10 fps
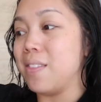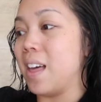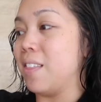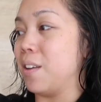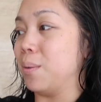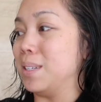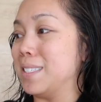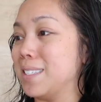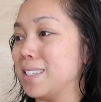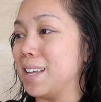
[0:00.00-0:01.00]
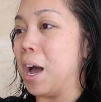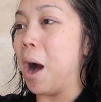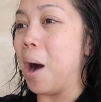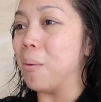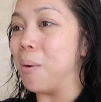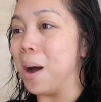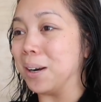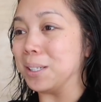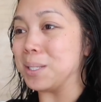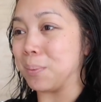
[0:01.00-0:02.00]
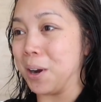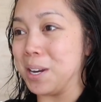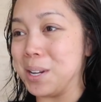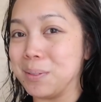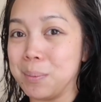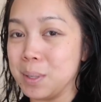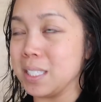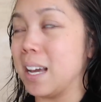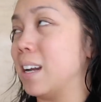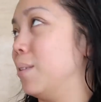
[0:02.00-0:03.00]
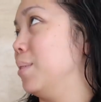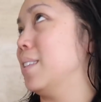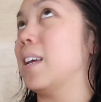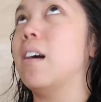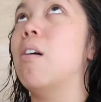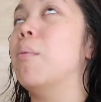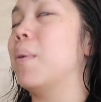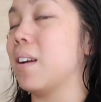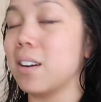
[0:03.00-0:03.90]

and then there was hot water spraying you from the side. It was, oh